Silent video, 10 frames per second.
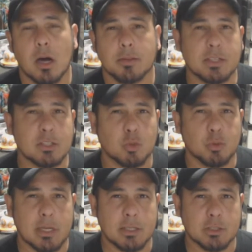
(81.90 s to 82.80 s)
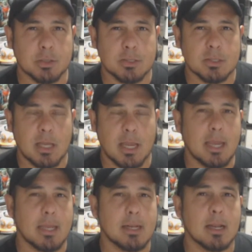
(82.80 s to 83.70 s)
these creations,
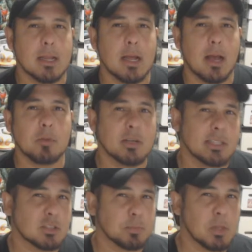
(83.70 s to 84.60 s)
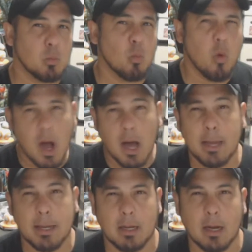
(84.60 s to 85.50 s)
and I'm going to explain
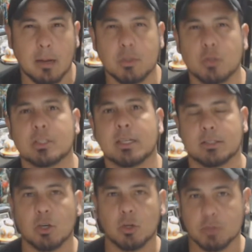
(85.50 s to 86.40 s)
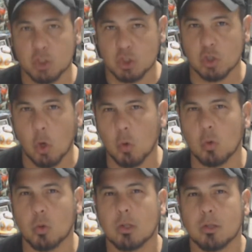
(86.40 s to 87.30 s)
why I'm using that term
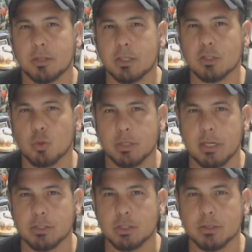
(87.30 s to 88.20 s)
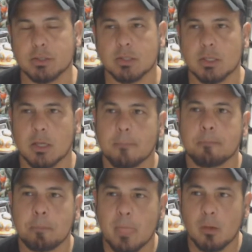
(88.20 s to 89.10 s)
"stole" these creations.
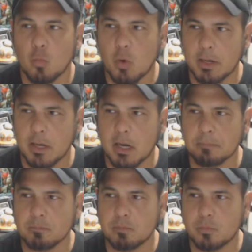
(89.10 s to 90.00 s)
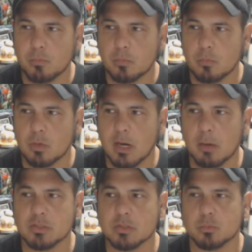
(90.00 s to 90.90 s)
When I
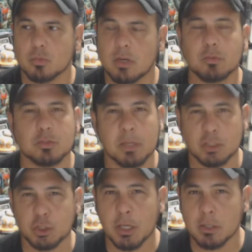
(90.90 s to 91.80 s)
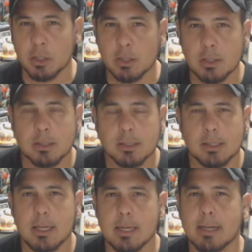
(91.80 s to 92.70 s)
was much younger
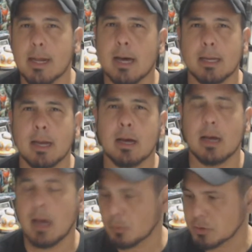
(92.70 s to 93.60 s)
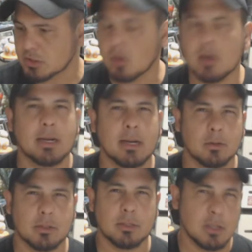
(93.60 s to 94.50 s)
and I was starting
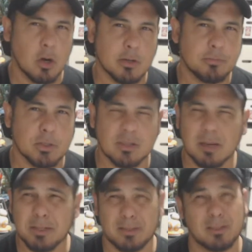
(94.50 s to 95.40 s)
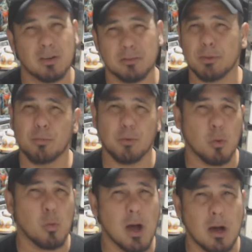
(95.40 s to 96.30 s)
out in the art field. I've been in the art field for a
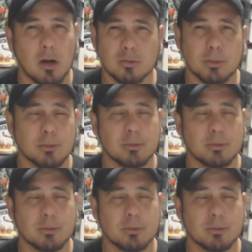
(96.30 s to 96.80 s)
while, dude.